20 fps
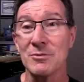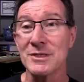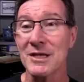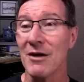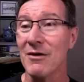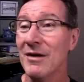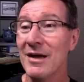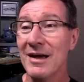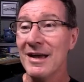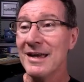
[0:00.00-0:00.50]

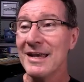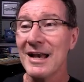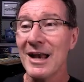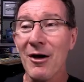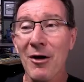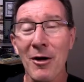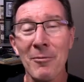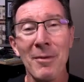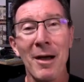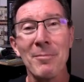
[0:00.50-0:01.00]
So,
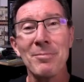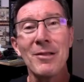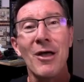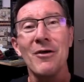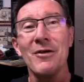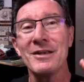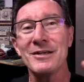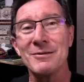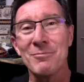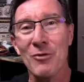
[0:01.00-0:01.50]
I'm
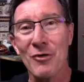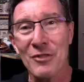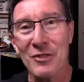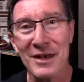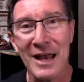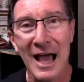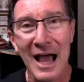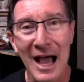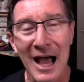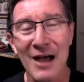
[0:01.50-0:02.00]
uploading to more
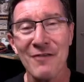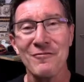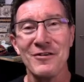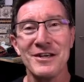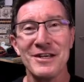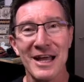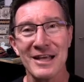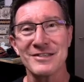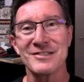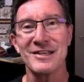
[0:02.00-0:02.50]
than half a
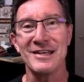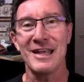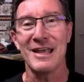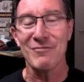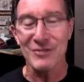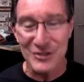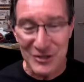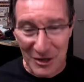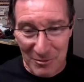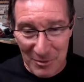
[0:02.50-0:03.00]
dozen
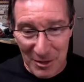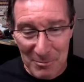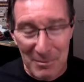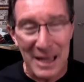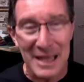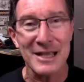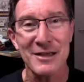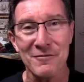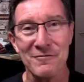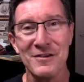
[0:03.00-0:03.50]
every time I
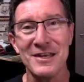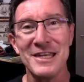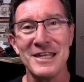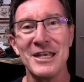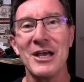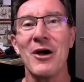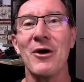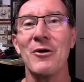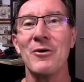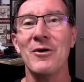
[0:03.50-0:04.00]
make a
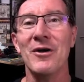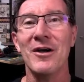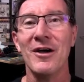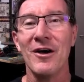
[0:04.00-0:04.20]
video.